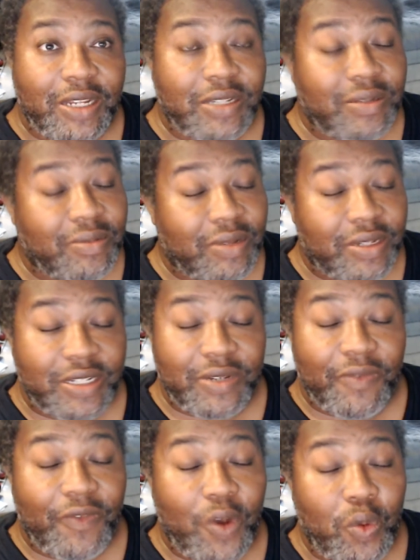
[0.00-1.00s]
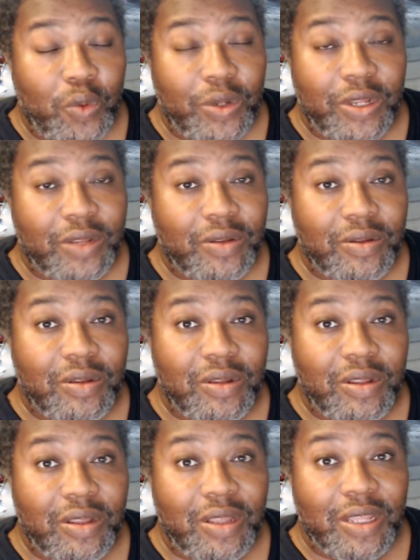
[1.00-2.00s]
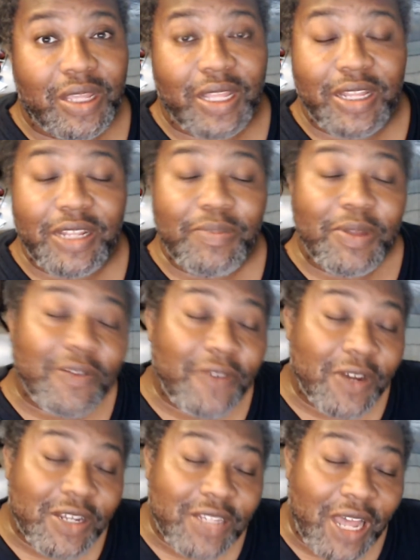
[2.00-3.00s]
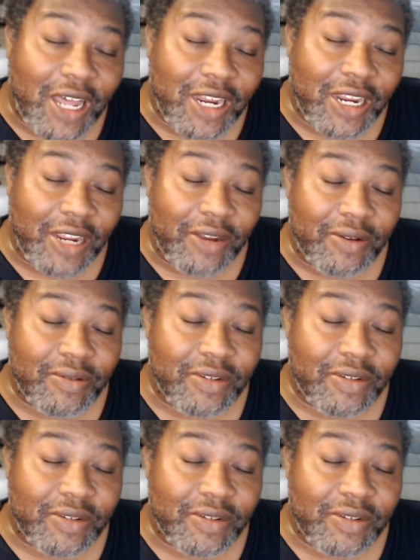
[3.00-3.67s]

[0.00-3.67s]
vote. Get these motherfuckers out of here.